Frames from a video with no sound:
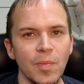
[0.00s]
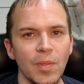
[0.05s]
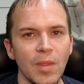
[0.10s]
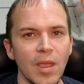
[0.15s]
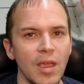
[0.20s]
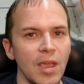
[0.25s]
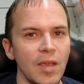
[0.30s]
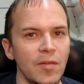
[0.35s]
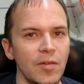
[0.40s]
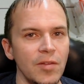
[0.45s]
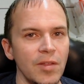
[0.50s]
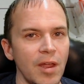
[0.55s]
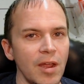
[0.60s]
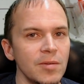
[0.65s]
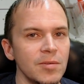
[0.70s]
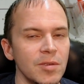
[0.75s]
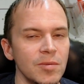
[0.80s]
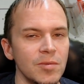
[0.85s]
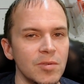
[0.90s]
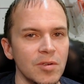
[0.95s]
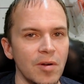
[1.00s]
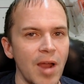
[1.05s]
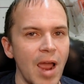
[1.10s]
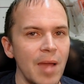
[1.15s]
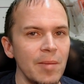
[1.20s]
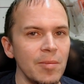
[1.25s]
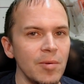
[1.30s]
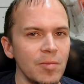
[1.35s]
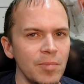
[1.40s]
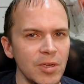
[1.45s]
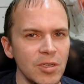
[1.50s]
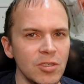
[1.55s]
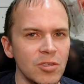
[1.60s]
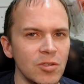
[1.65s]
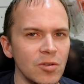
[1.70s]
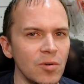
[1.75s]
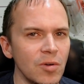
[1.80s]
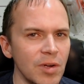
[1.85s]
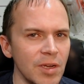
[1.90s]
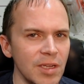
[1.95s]
If you're not a subscriber, be
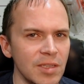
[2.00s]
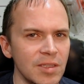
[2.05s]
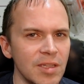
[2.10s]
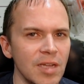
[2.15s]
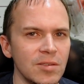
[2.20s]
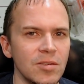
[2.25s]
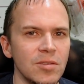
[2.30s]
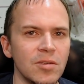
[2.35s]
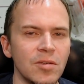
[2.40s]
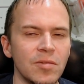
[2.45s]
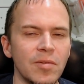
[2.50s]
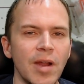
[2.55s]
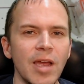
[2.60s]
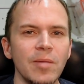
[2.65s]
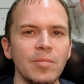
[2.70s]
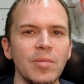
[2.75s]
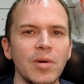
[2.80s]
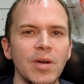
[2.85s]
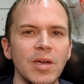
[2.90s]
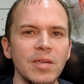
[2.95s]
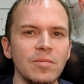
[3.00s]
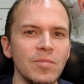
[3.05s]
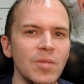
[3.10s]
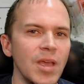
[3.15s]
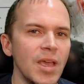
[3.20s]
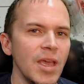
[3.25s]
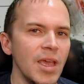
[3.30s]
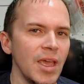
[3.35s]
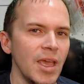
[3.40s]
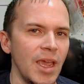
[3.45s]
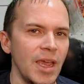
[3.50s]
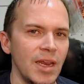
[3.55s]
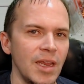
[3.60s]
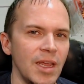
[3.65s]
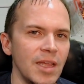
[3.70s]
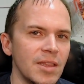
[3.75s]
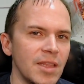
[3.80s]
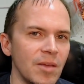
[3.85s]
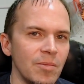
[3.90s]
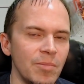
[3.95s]
sure to hit that subscribe button and hit
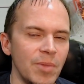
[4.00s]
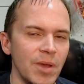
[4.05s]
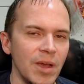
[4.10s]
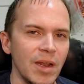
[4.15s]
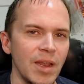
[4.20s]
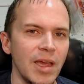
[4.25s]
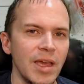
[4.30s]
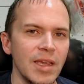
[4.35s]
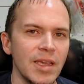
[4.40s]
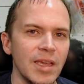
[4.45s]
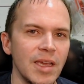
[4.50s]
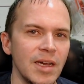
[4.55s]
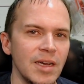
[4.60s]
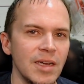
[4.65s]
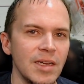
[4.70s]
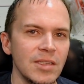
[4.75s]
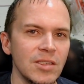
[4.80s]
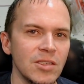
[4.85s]
that bell icon so